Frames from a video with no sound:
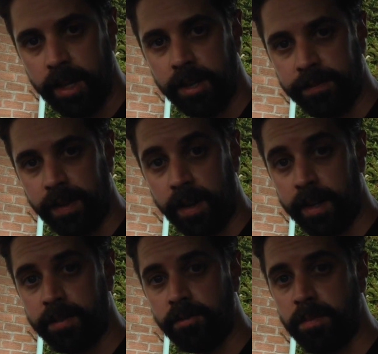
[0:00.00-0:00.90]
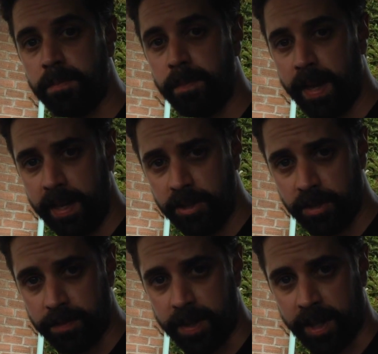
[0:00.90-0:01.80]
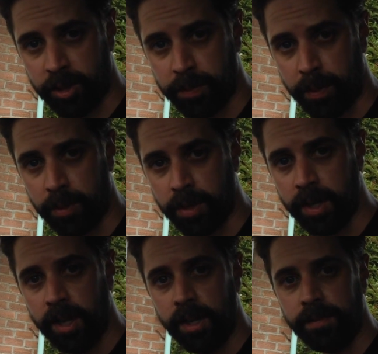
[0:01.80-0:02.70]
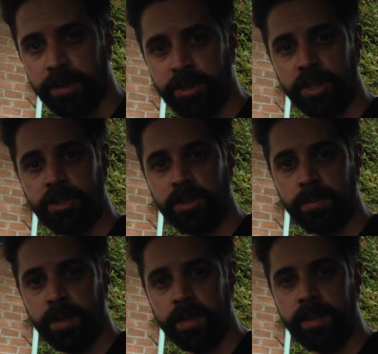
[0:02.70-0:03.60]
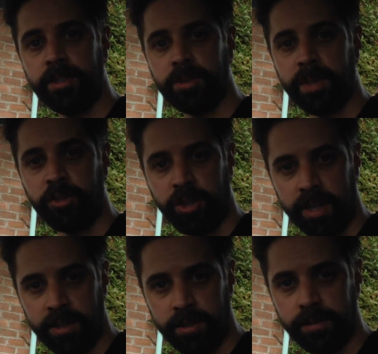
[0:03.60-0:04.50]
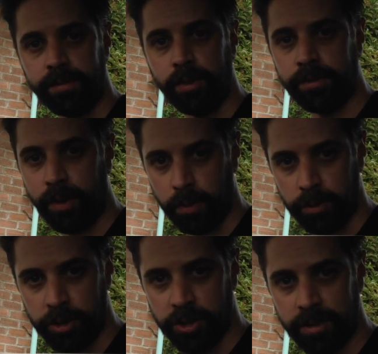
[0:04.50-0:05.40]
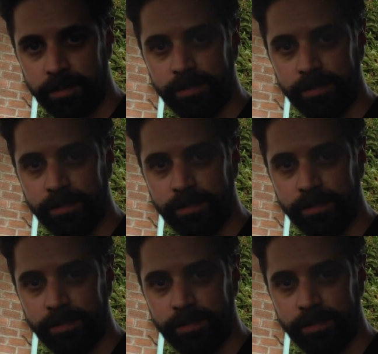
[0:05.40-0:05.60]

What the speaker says: If the light remains on the dashboard, the system needs to be checked for faults.